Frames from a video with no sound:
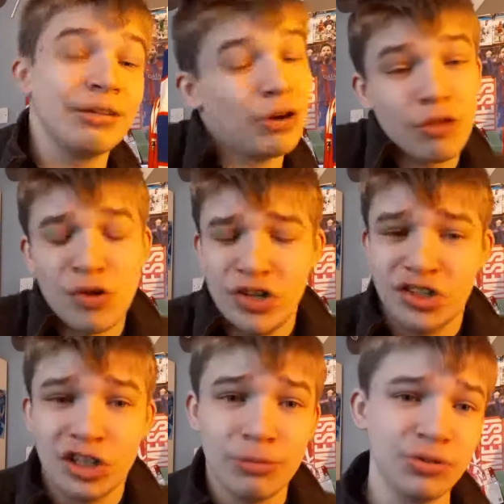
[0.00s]
one of the
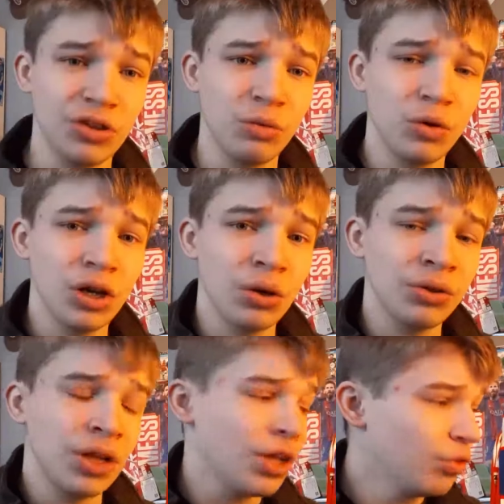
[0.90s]
richest clubs in the
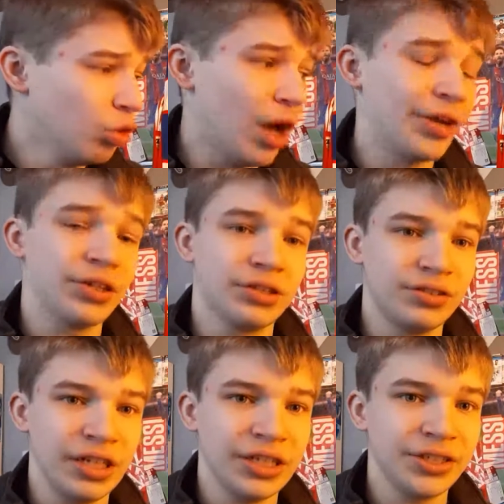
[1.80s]
world, not had a good
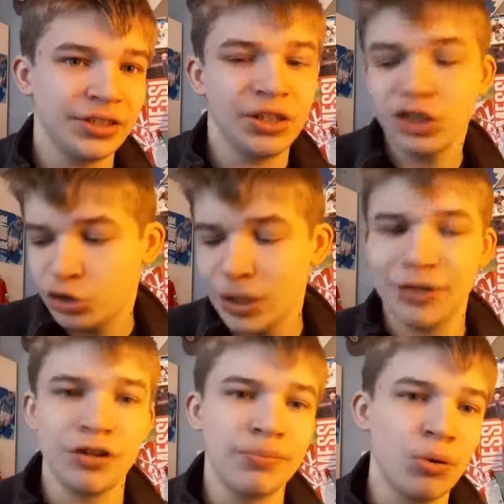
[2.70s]
season,
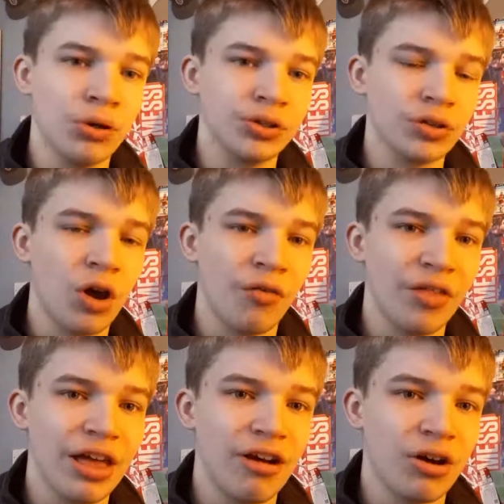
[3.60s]
22 points off
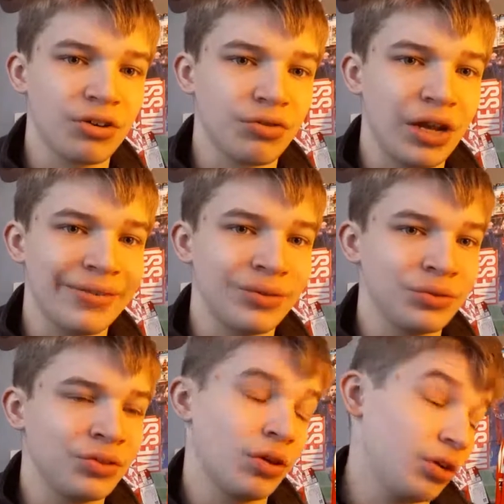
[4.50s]
their arch
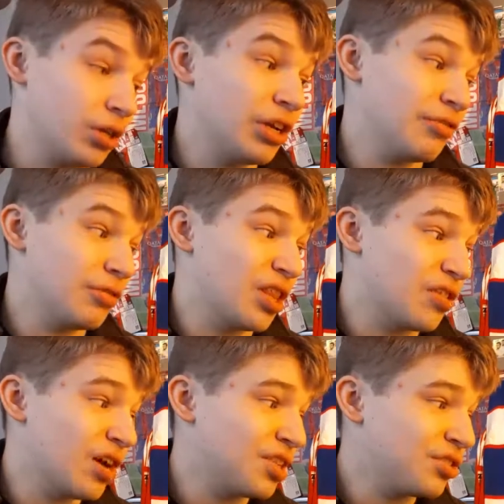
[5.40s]
rivals from the
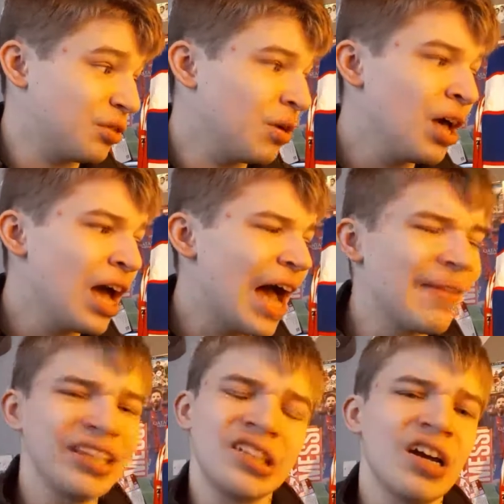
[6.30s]
title, and
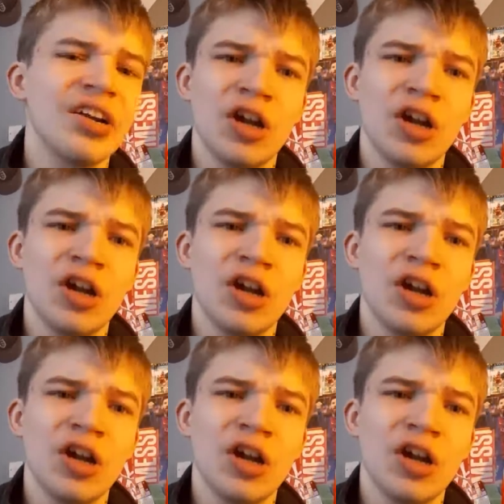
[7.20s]
they signed